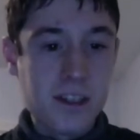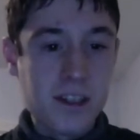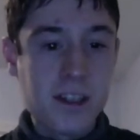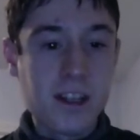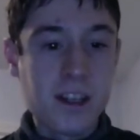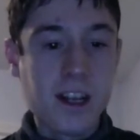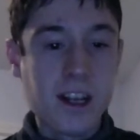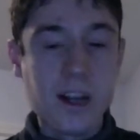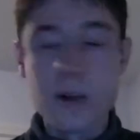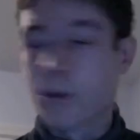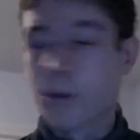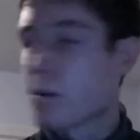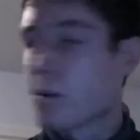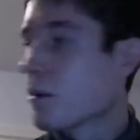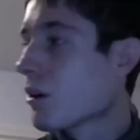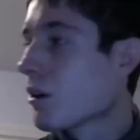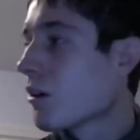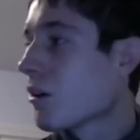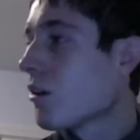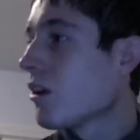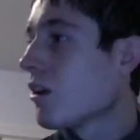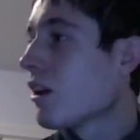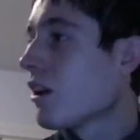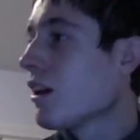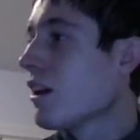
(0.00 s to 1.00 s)
I don't want to
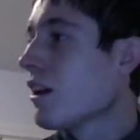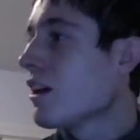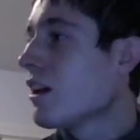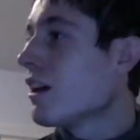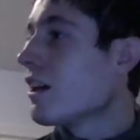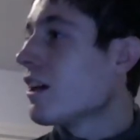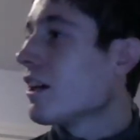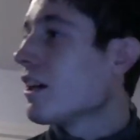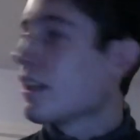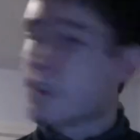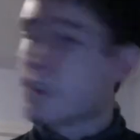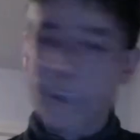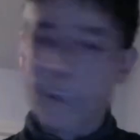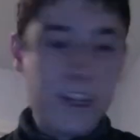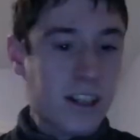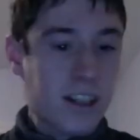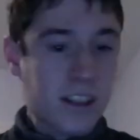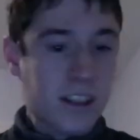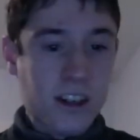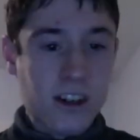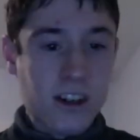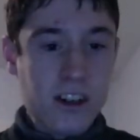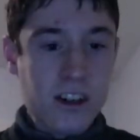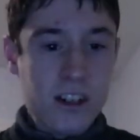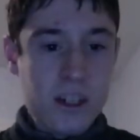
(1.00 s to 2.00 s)
call it the exact
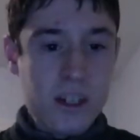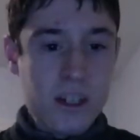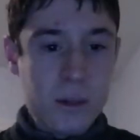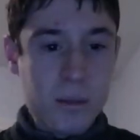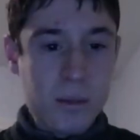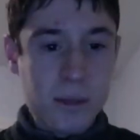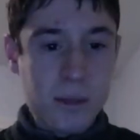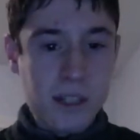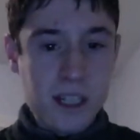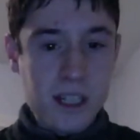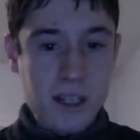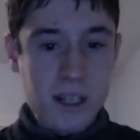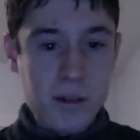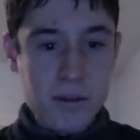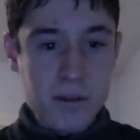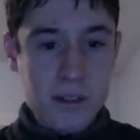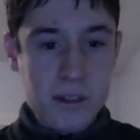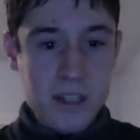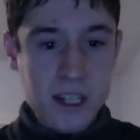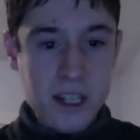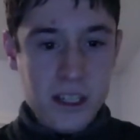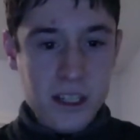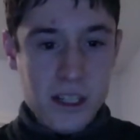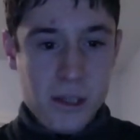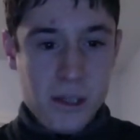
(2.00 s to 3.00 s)
arch, but it was
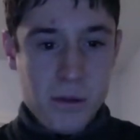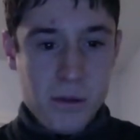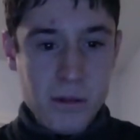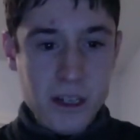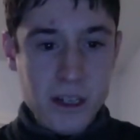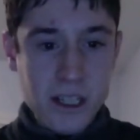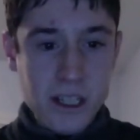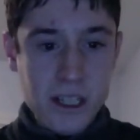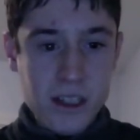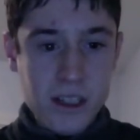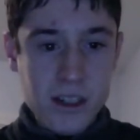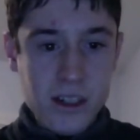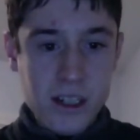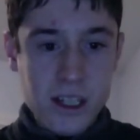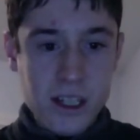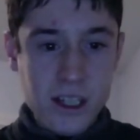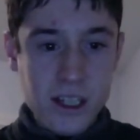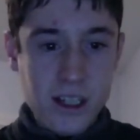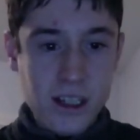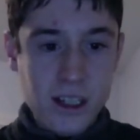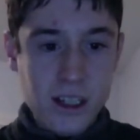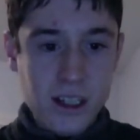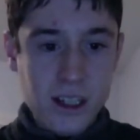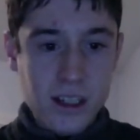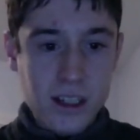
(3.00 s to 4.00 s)
actually really good.
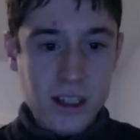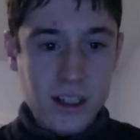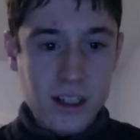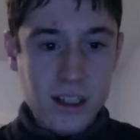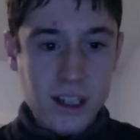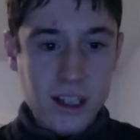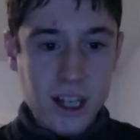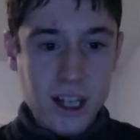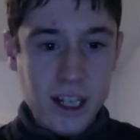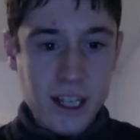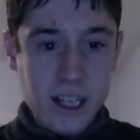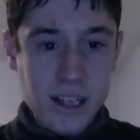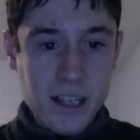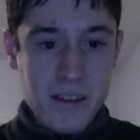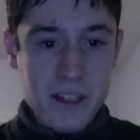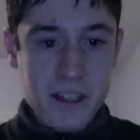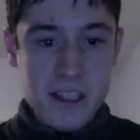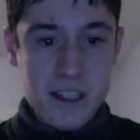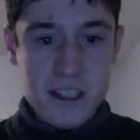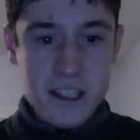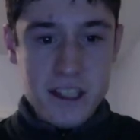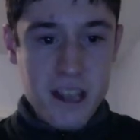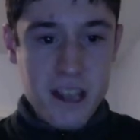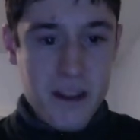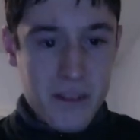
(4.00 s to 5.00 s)
I gave it a
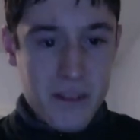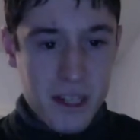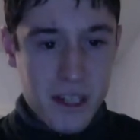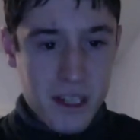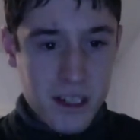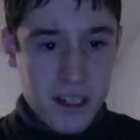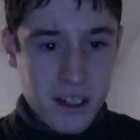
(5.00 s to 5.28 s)
7.